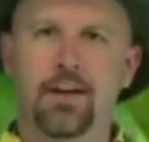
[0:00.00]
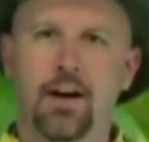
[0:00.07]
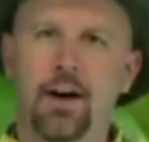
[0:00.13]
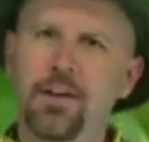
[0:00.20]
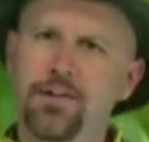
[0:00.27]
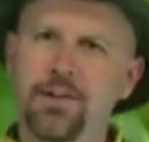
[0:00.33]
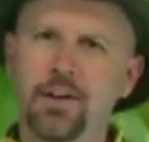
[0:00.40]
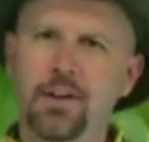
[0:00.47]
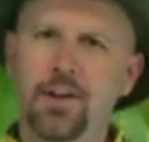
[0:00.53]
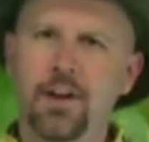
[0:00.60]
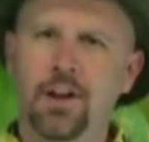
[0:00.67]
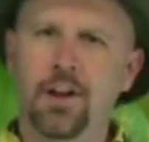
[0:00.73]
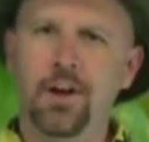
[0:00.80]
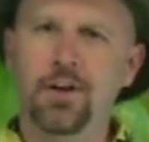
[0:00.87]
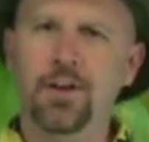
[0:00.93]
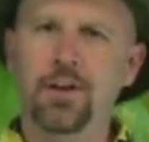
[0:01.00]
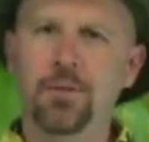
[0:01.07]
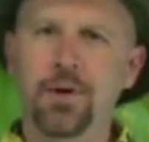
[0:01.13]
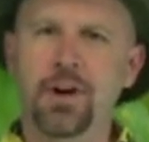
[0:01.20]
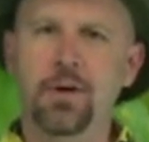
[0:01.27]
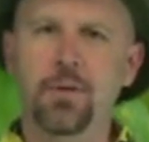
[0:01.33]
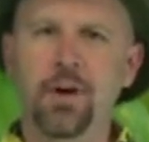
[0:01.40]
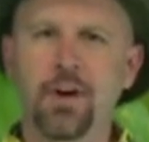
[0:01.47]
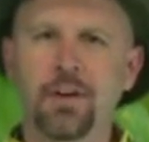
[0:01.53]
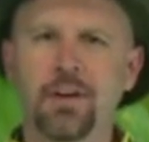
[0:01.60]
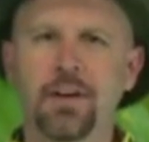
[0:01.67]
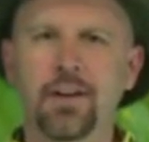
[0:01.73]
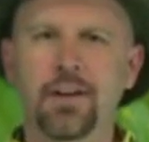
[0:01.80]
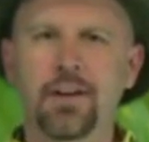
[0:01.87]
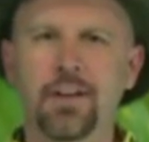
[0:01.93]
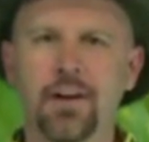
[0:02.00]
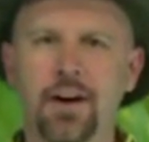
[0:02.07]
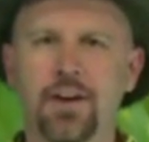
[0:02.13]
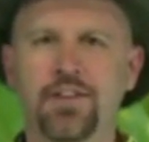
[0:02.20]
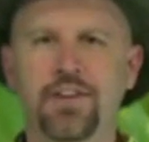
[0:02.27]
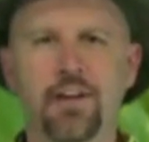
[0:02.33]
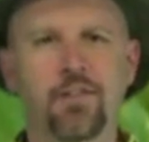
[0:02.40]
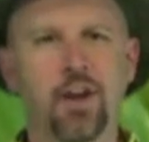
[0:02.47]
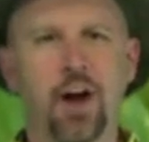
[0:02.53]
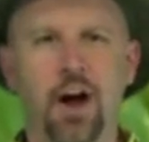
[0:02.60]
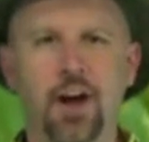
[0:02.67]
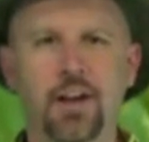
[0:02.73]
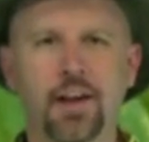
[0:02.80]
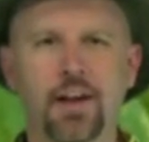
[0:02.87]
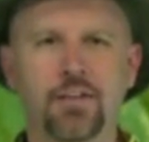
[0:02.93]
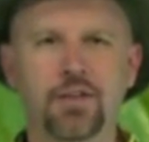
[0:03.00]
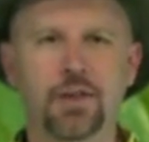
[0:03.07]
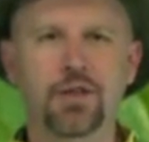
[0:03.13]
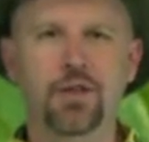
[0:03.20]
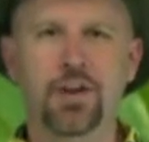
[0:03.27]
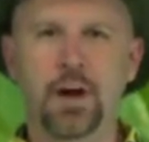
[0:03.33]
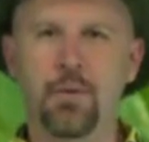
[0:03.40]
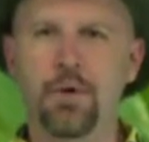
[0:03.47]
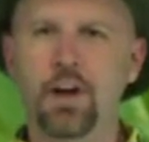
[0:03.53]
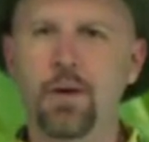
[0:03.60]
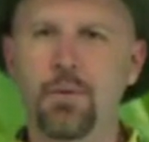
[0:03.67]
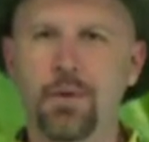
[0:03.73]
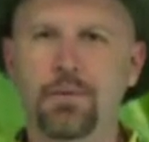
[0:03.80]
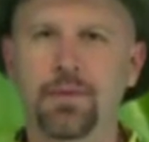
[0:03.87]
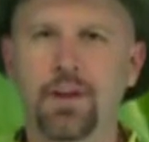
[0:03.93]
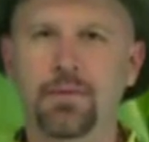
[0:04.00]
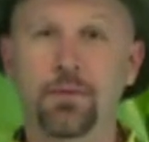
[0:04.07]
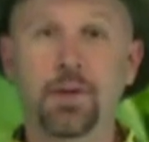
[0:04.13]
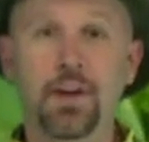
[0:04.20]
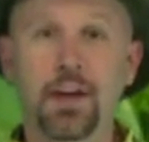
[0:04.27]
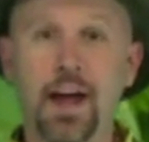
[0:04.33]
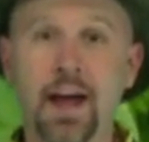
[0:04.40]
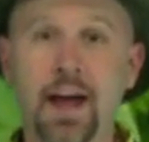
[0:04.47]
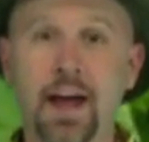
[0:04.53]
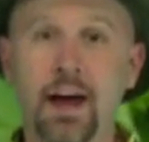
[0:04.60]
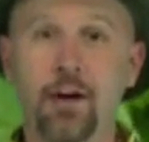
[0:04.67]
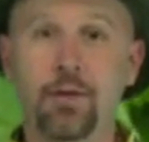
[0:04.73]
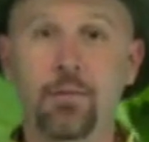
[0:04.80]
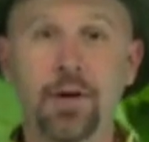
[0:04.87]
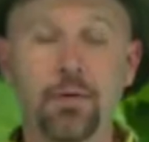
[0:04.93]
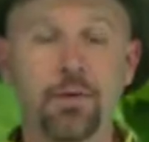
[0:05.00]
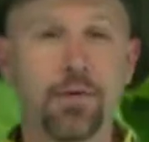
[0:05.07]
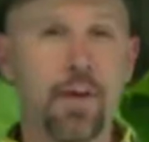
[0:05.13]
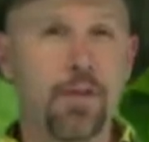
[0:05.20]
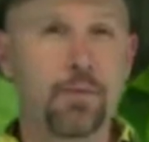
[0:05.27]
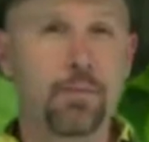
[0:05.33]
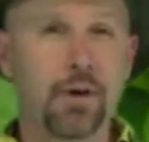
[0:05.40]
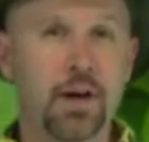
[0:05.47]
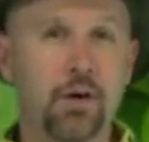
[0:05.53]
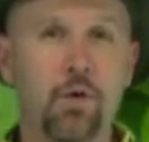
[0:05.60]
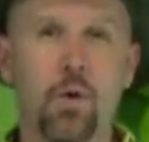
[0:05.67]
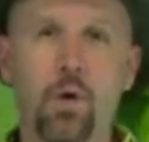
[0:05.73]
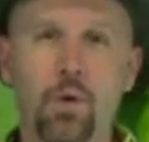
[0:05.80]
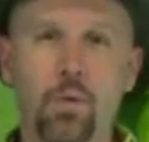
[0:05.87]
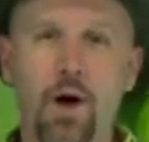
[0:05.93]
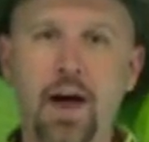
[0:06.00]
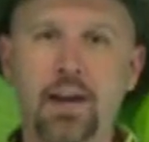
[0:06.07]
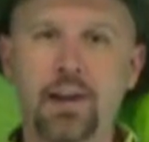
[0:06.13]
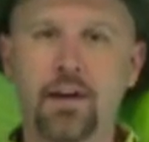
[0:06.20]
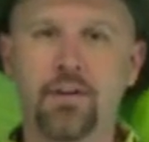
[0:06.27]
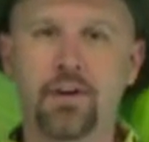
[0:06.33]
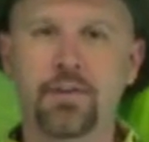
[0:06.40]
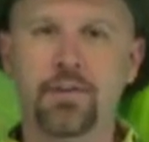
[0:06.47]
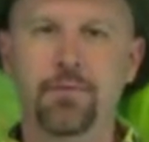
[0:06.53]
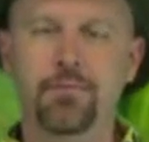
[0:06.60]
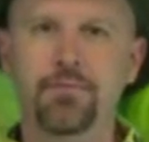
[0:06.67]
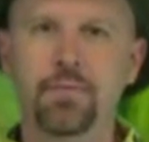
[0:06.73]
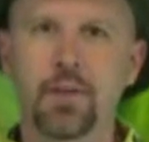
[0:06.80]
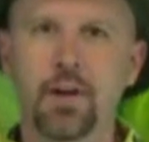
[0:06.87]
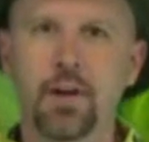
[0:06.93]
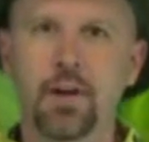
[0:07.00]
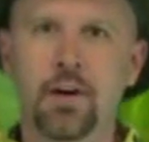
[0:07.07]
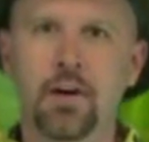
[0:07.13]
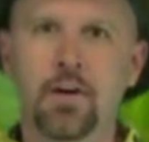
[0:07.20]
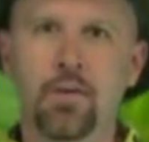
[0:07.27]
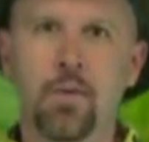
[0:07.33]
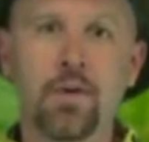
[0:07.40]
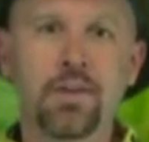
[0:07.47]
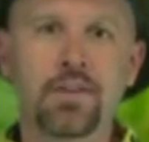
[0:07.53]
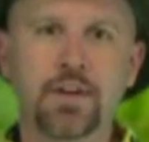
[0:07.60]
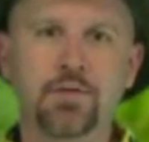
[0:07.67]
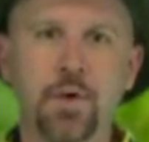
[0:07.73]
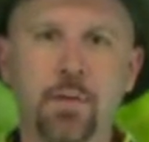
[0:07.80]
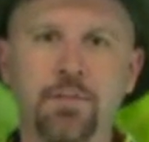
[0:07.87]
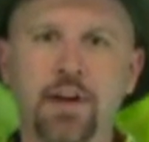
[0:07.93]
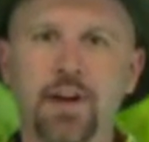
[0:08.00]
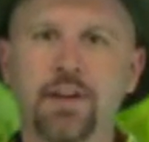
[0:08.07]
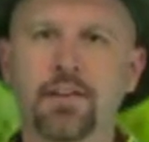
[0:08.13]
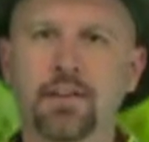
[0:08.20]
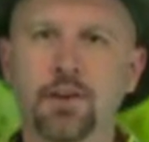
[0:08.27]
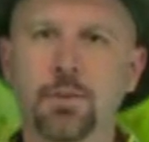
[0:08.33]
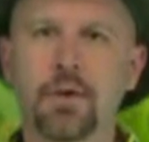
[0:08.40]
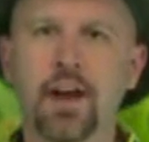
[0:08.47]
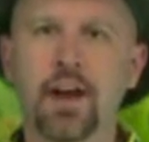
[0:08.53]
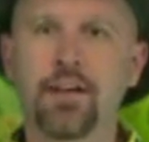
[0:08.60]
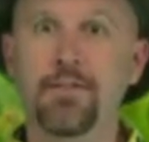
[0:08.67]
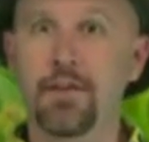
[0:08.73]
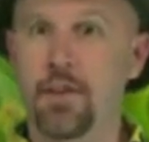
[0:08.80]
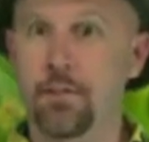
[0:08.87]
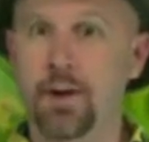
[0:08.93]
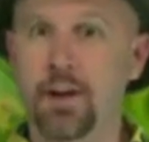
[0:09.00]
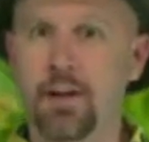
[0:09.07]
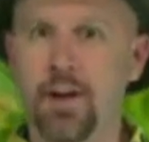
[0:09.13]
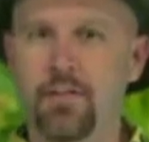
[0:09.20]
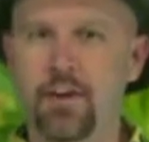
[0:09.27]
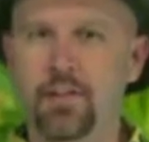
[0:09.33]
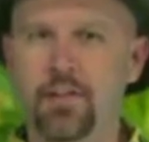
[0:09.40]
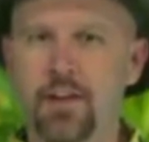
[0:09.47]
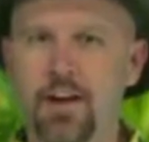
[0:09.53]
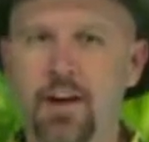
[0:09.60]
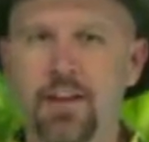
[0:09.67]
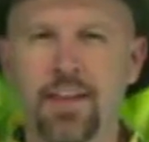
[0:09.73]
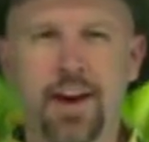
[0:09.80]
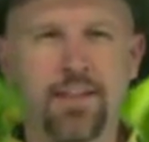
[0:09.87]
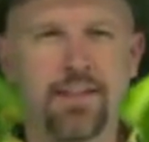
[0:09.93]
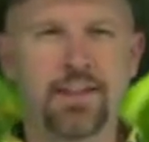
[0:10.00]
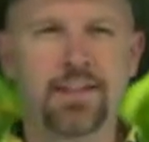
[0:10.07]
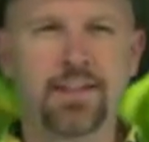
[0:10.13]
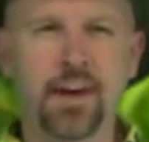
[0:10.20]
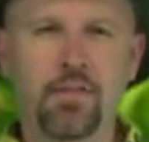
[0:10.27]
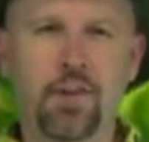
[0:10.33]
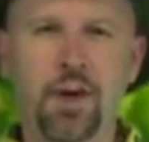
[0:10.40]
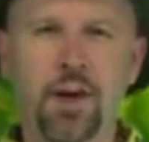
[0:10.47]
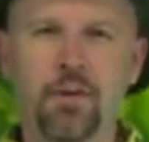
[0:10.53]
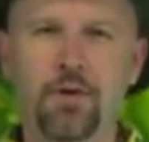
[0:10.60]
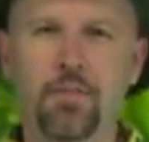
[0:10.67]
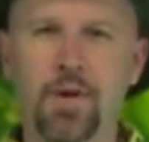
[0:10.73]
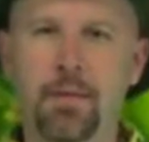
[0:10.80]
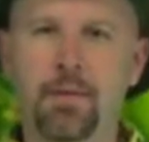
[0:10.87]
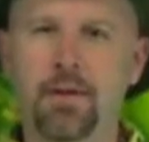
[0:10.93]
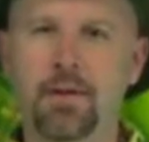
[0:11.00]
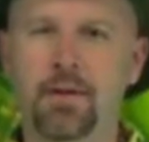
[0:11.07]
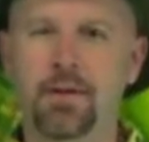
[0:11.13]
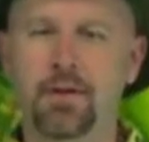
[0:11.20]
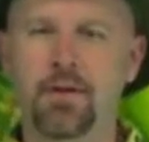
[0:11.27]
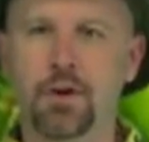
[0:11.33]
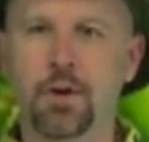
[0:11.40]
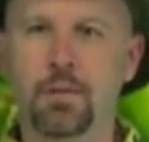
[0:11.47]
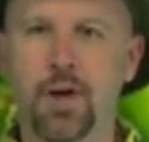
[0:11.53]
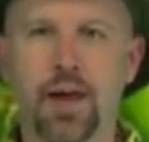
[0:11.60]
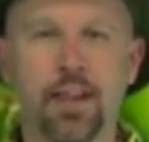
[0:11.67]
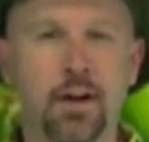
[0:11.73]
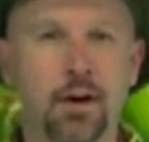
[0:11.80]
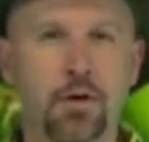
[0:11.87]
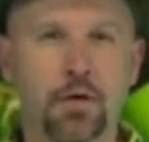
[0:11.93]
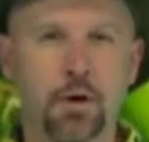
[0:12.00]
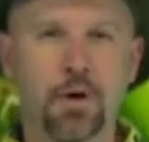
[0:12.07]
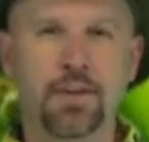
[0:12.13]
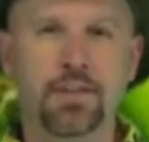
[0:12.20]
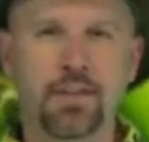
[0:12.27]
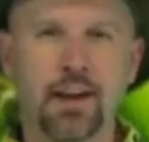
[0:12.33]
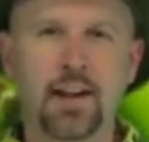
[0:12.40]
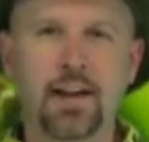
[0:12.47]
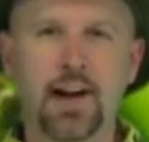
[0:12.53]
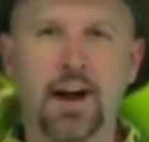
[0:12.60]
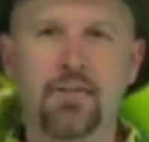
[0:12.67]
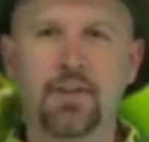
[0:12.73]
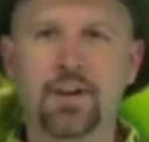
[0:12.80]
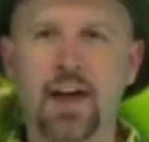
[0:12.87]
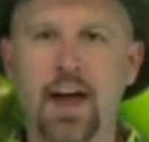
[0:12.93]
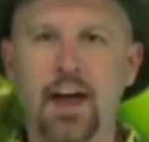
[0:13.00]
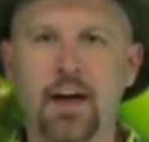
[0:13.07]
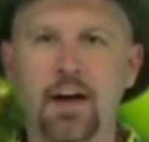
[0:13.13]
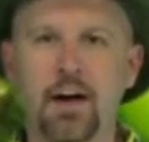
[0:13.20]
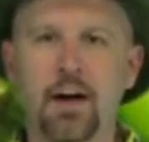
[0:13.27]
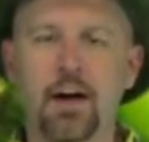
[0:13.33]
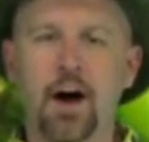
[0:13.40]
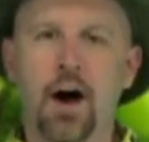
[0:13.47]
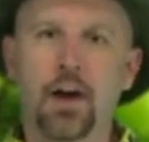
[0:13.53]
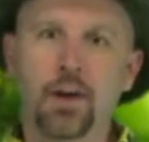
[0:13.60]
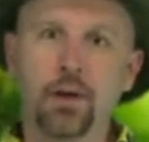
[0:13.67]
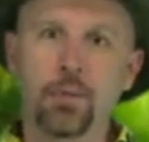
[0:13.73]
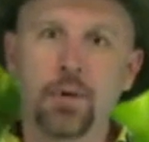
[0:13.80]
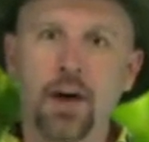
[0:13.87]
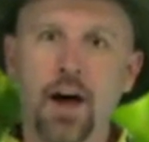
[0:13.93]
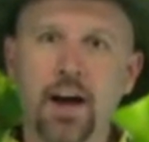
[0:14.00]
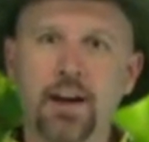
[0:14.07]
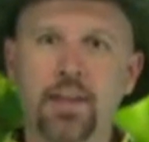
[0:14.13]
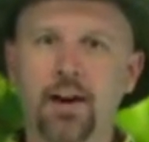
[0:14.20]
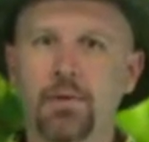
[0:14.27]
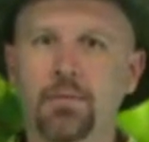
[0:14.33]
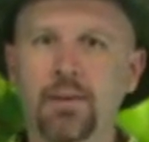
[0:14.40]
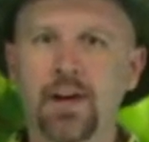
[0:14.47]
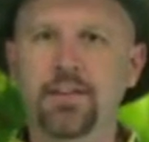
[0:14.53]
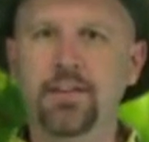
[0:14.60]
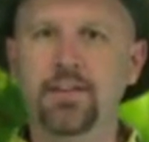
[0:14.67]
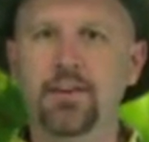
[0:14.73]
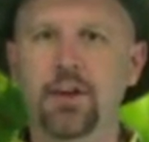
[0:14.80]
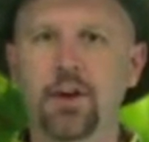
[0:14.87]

Are you feeling alone in the beer world? There are several online social networking websites where you can hang out and meet with other beer or wine lovers. One such website is Illuminati for the Beer Lovers. They have a several hundred member group and they are growing steadily every day. On Illuminati, there are places you